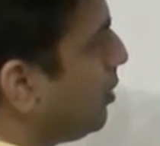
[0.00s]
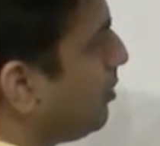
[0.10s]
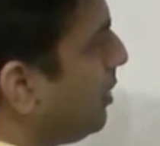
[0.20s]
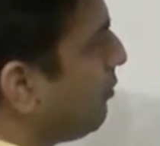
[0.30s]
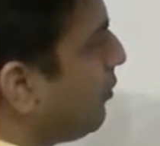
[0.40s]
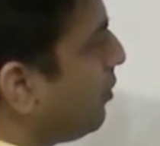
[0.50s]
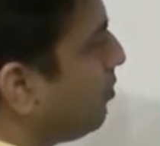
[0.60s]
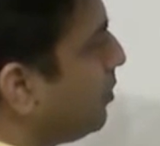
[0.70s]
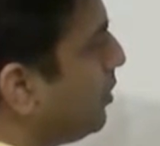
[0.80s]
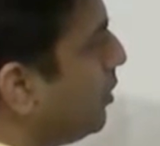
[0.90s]
coming
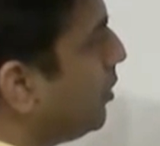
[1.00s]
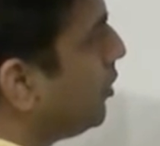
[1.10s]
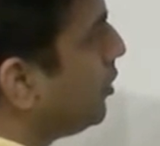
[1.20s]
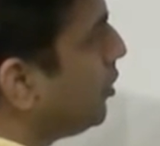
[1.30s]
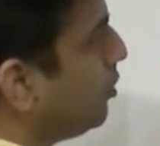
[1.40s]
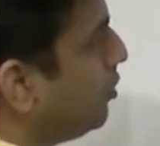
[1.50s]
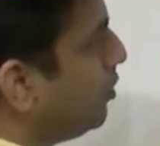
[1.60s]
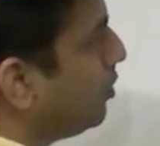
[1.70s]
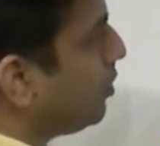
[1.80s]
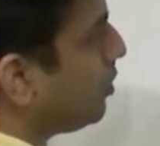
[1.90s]
from q